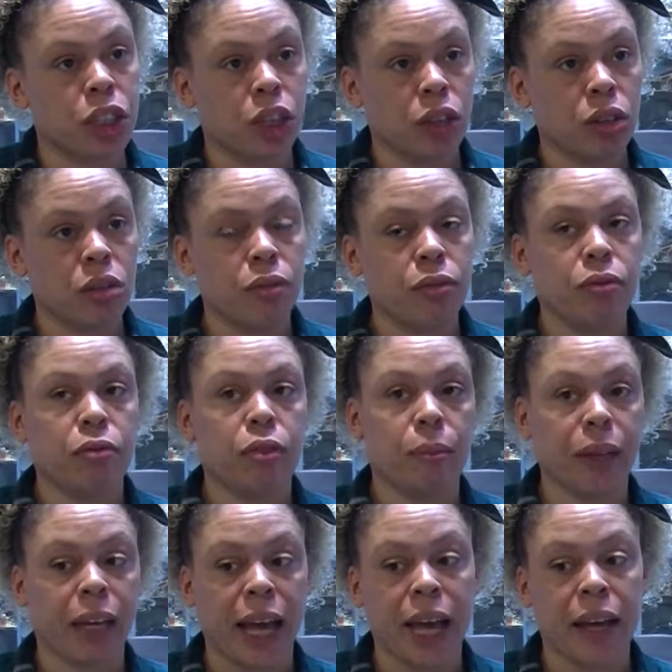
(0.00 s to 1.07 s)
you from
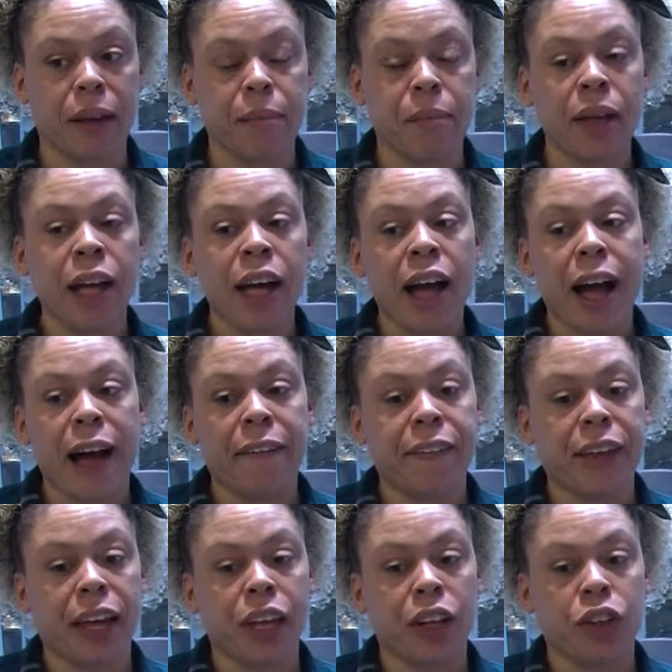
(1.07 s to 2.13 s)
the game, and
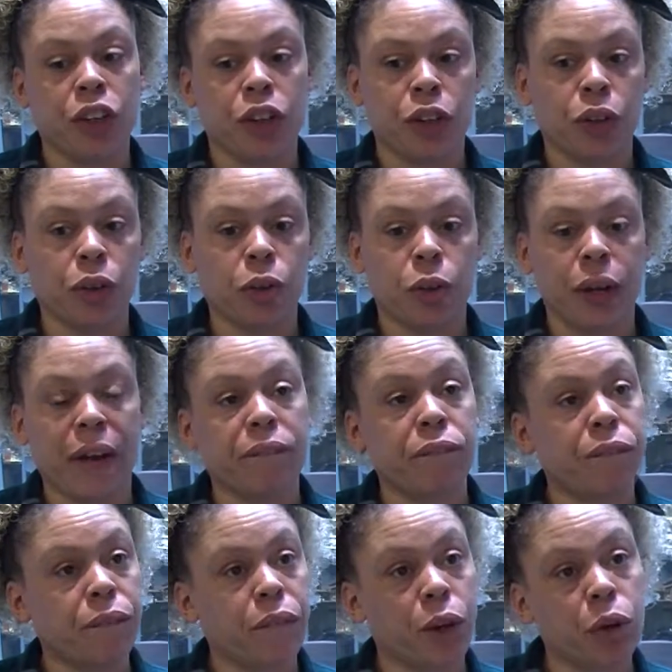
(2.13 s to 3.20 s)
then you'll get
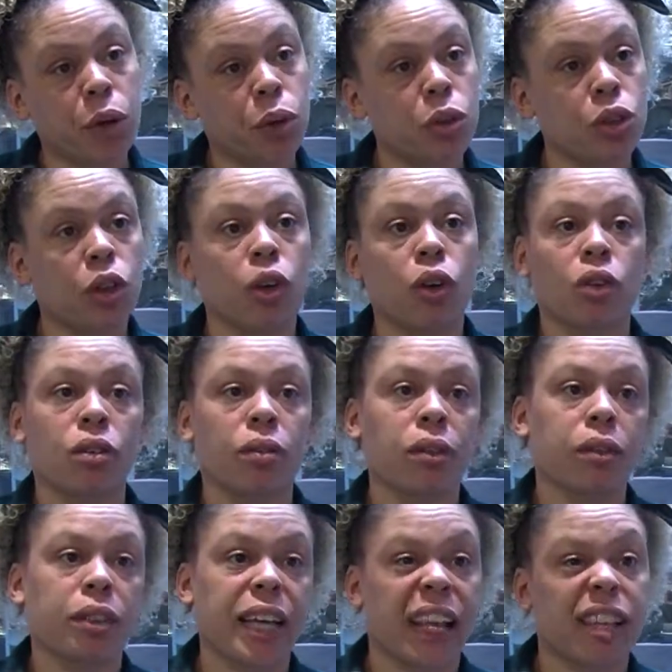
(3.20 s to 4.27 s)
phone calls on,
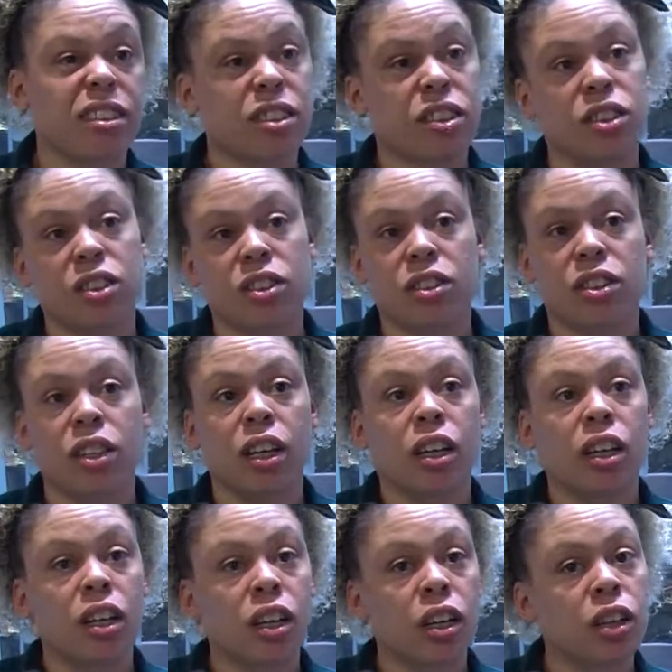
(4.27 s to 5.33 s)
texters,
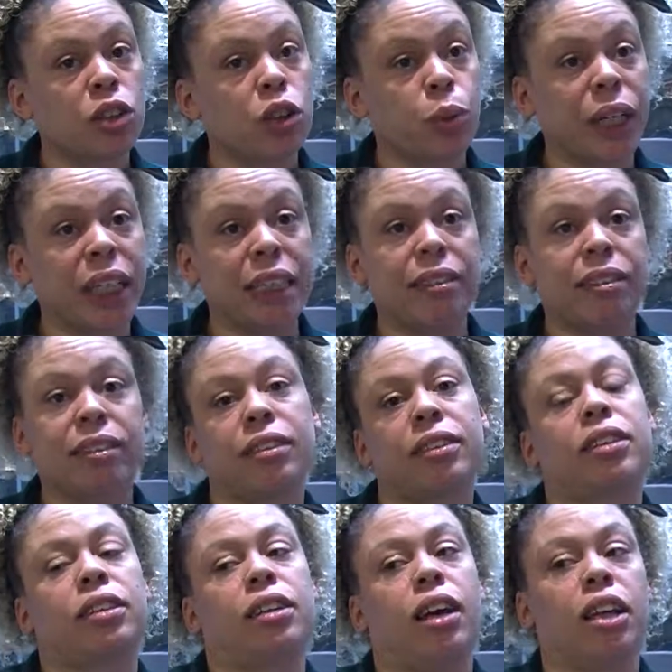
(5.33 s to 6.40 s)
tweets,
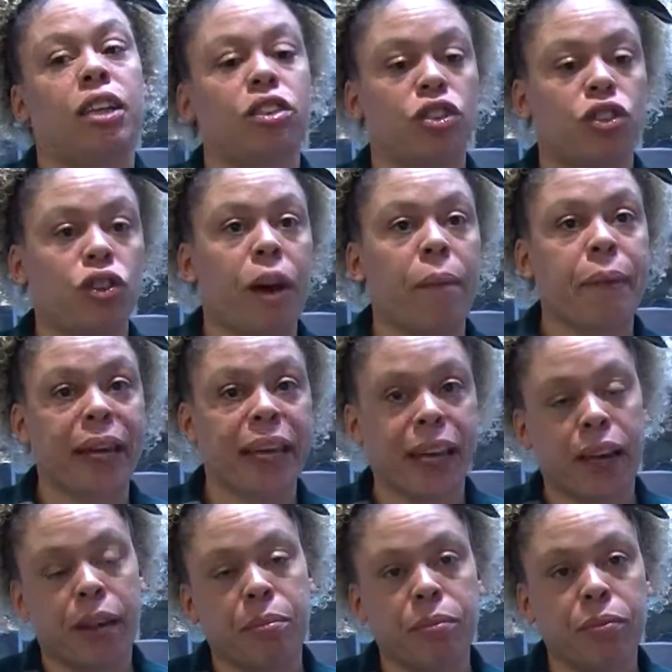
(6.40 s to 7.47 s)
and try and make it
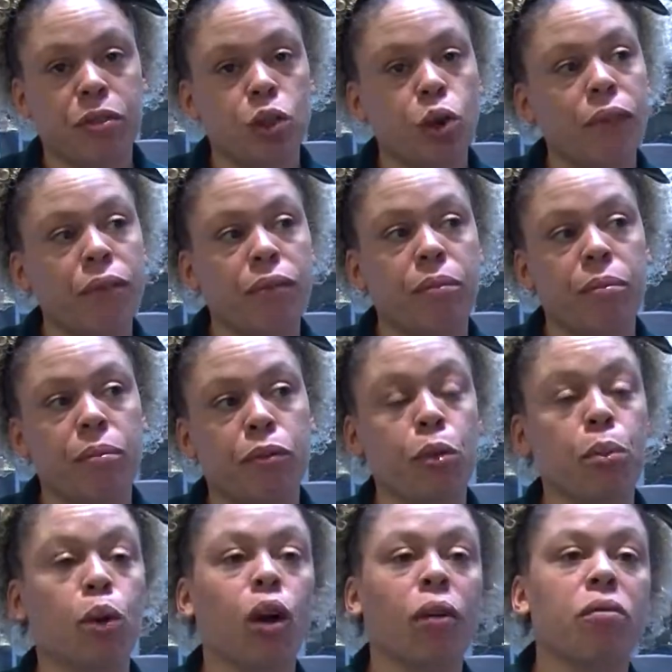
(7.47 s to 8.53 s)
a sort of
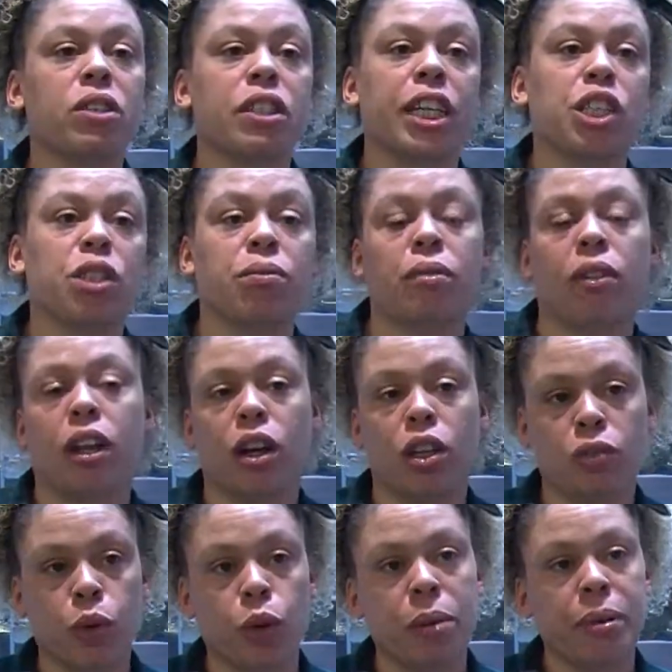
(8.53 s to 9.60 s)
football conversation for the
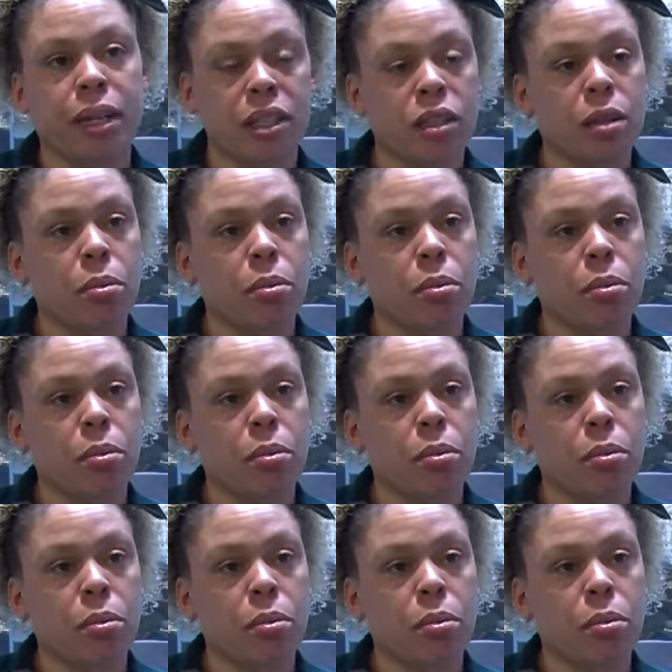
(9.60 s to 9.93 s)
last 40 minutes of the